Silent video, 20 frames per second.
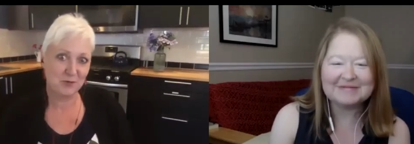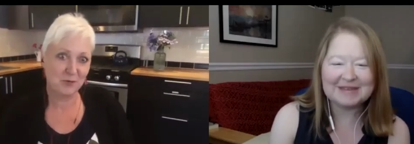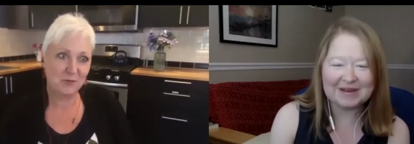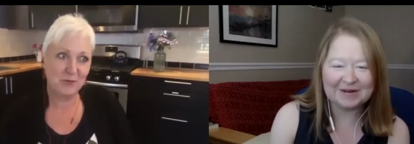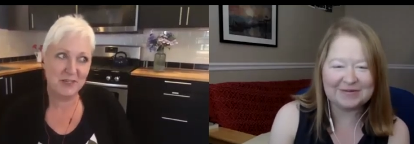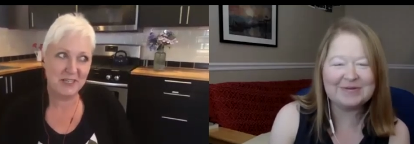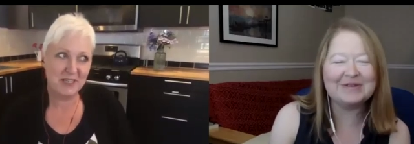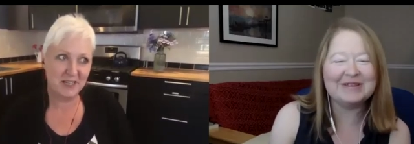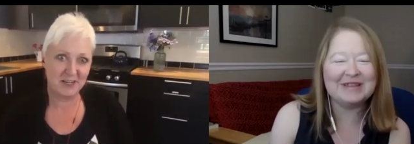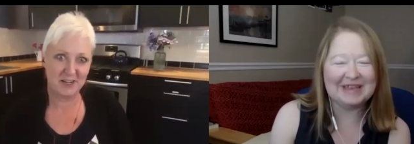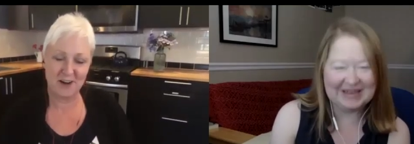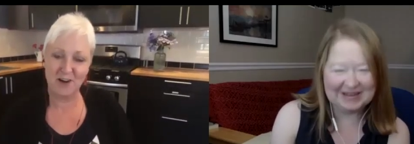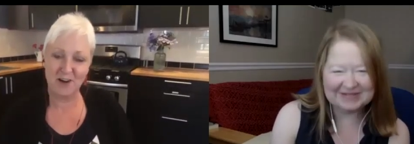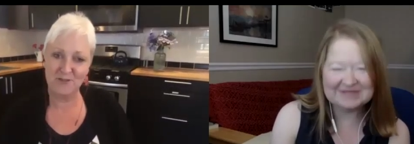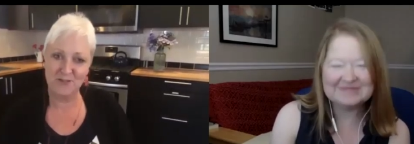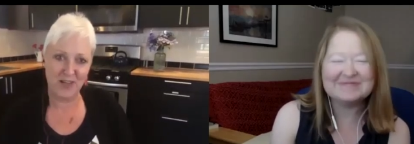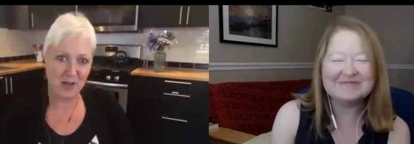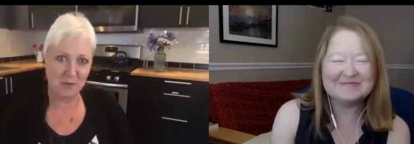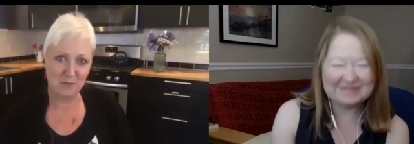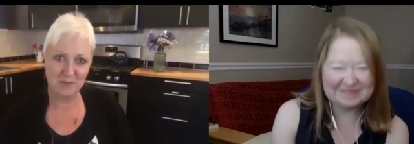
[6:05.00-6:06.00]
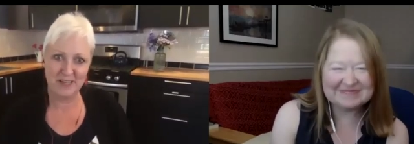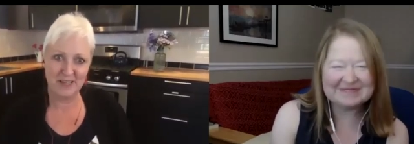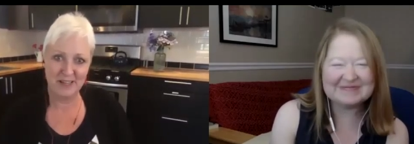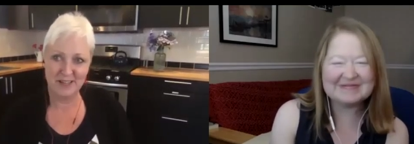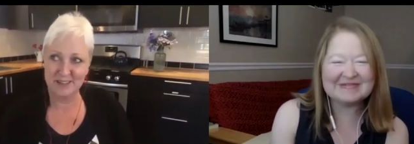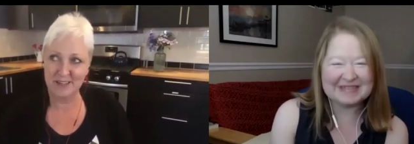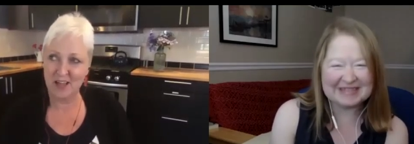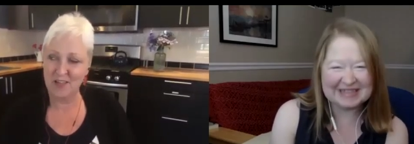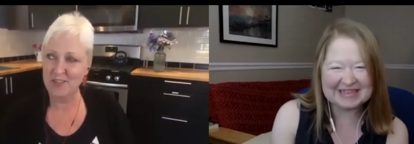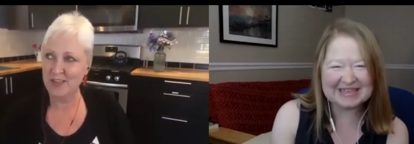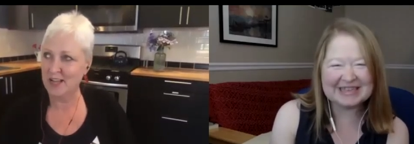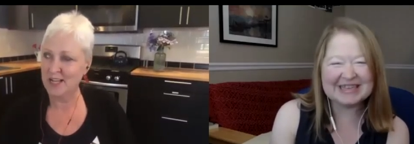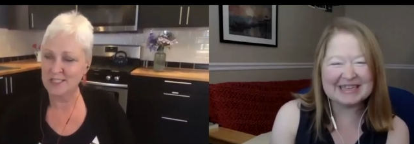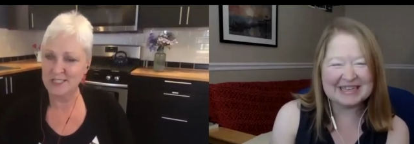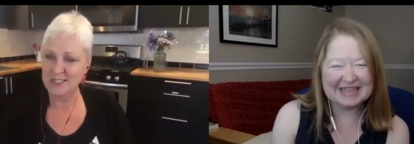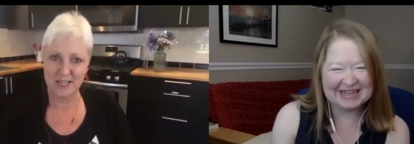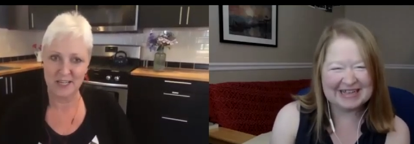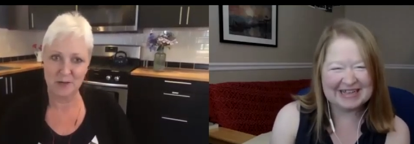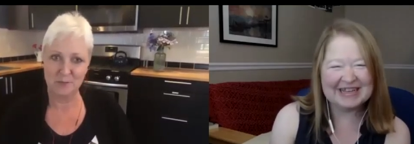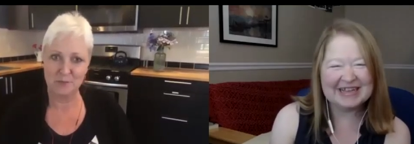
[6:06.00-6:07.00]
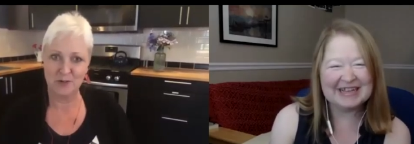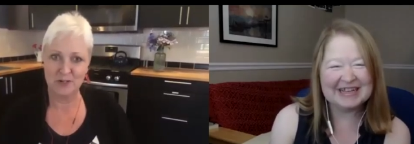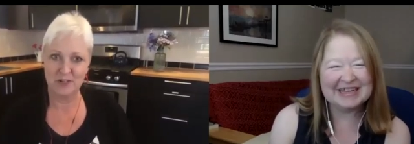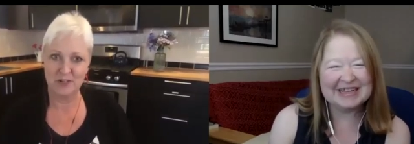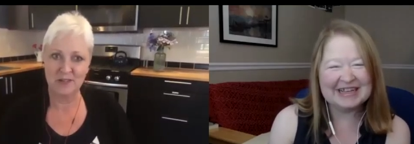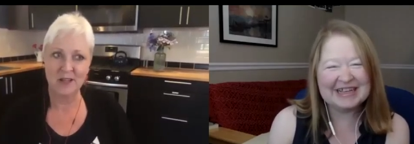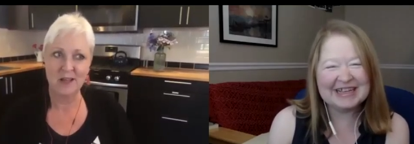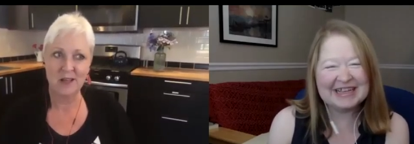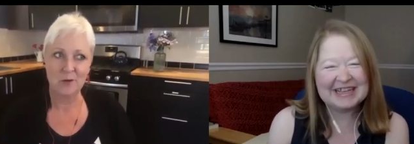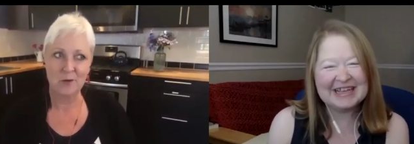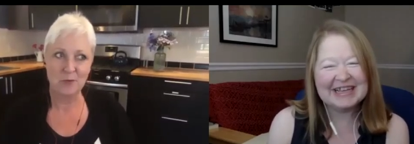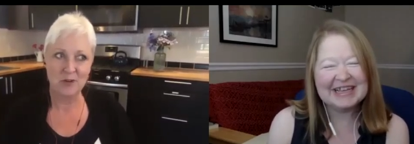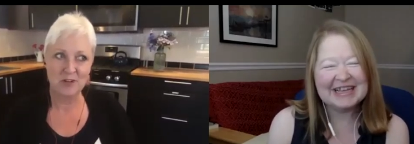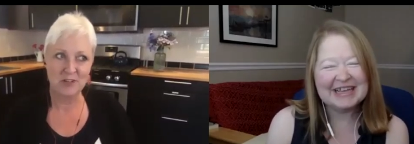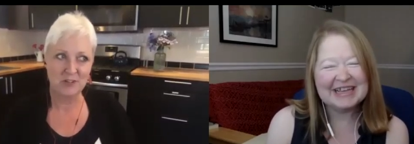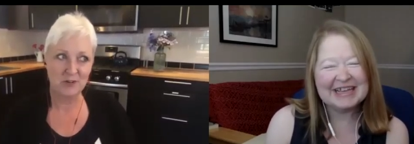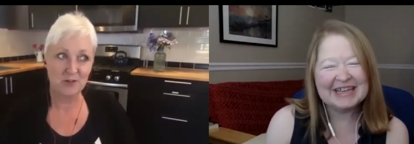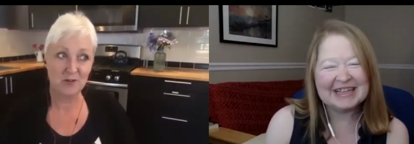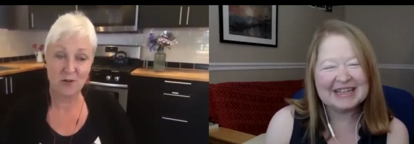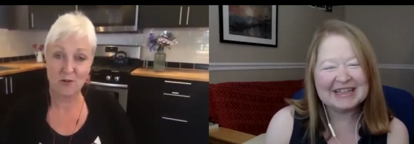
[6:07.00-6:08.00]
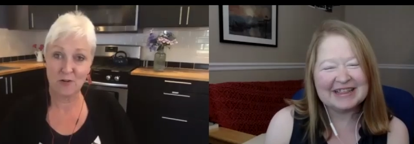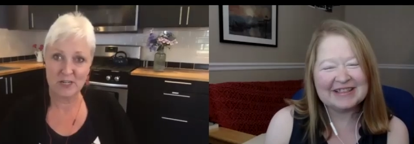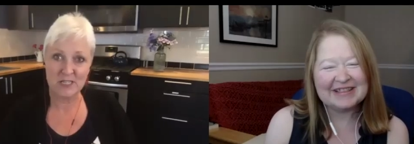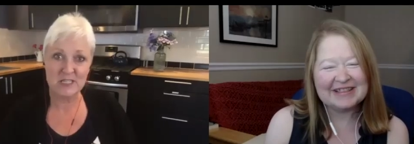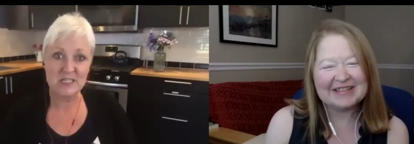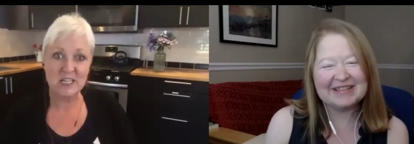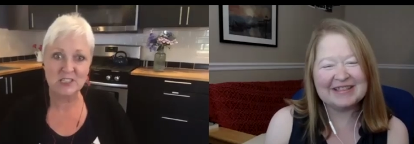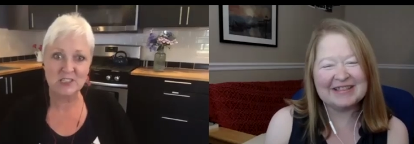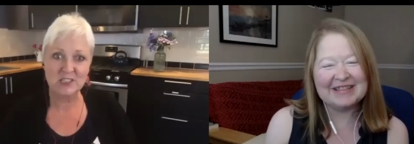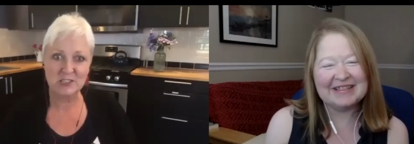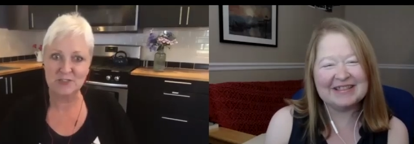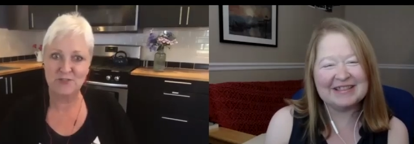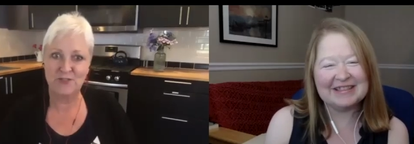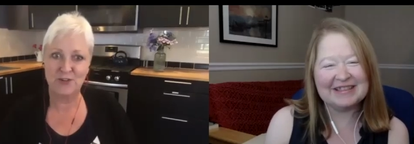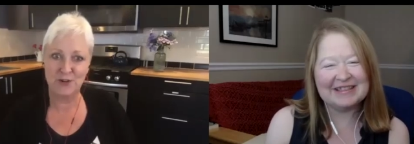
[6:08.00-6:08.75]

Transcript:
Speaker 1: that's what Definitely. we did in our family i think i signed up when when your organization